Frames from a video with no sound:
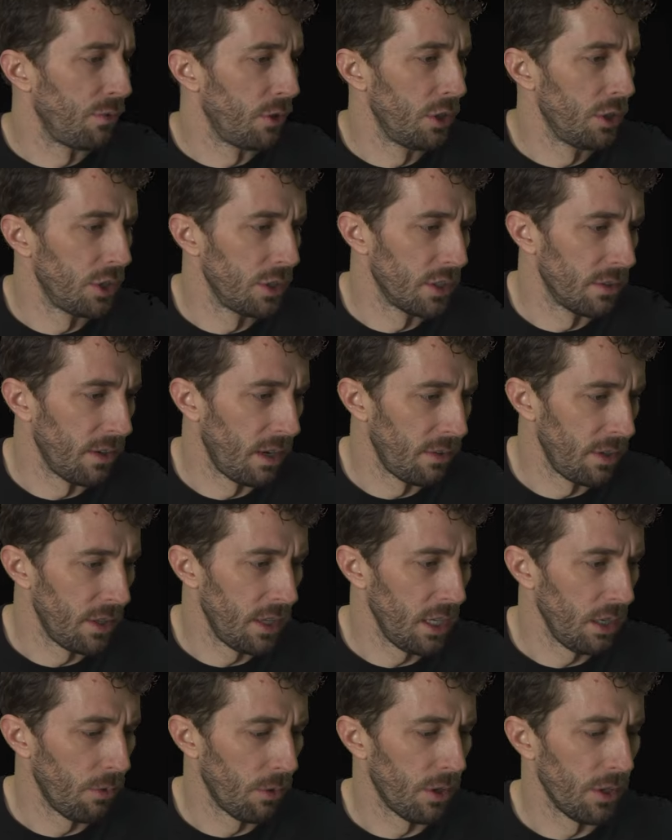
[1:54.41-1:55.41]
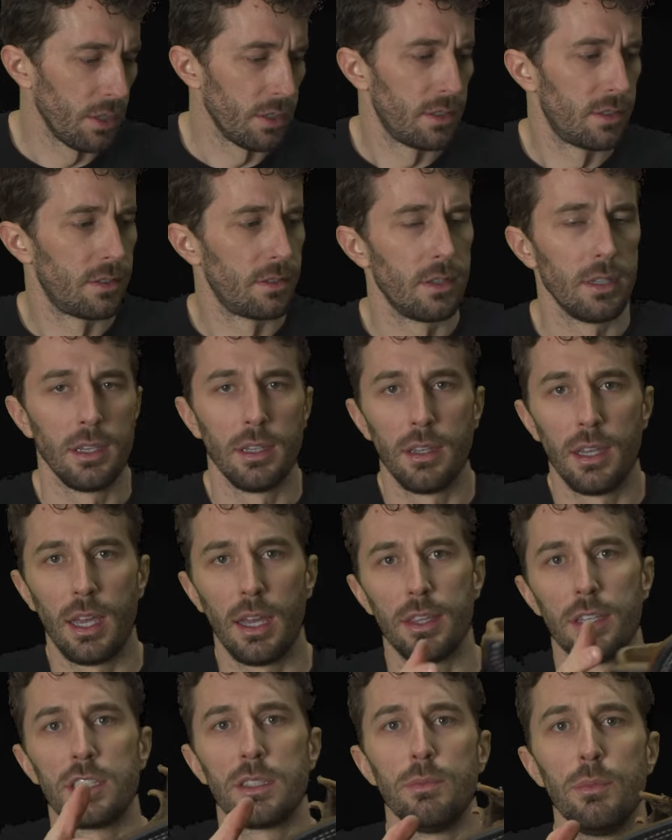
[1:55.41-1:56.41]
versions of everything where it's the, they
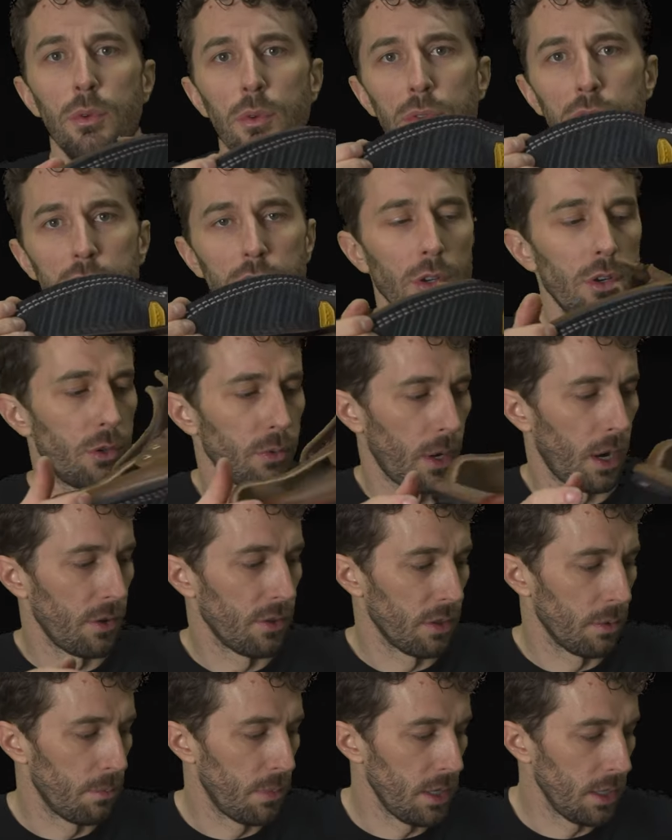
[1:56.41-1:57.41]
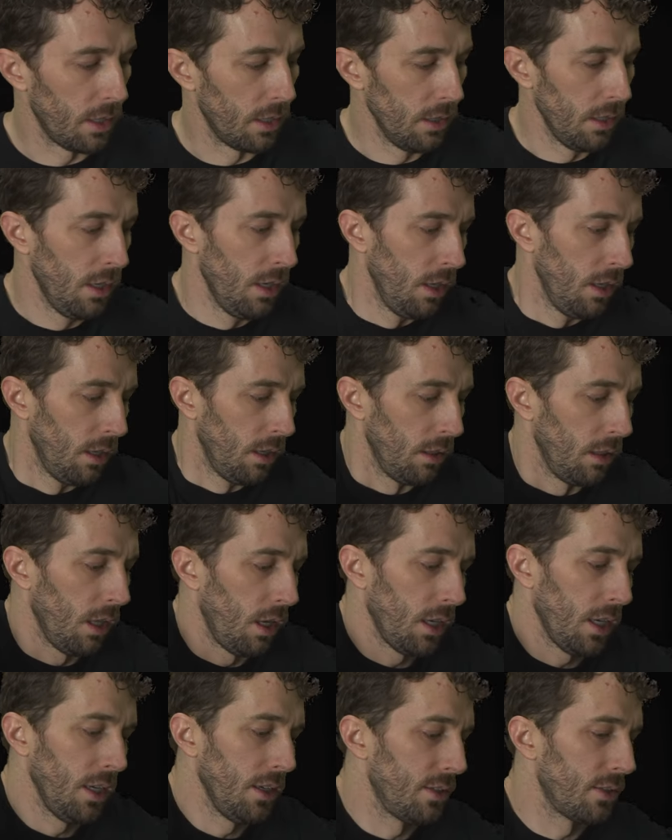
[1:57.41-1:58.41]
got the smooth sole rather than the big
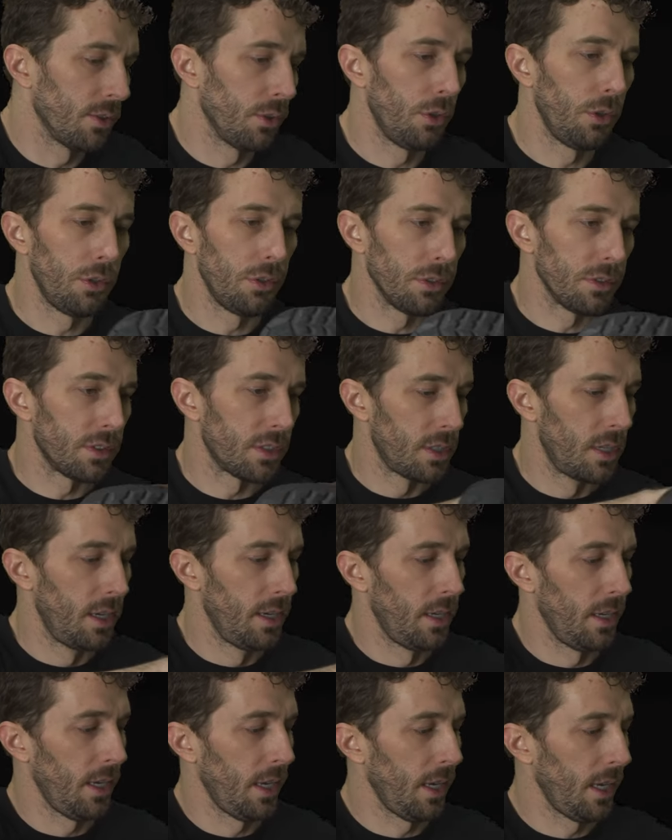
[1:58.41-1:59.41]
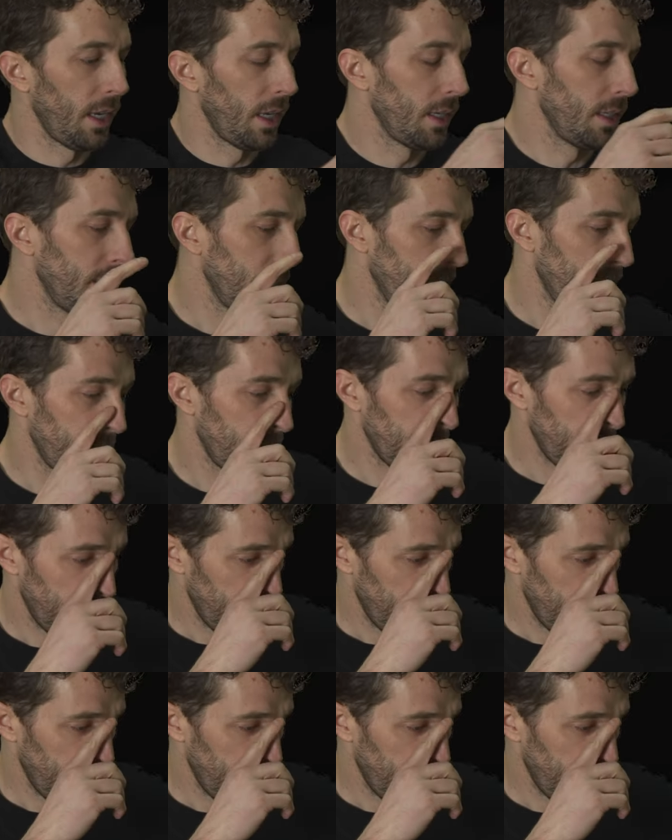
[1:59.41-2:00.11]
luggy soles, and uh,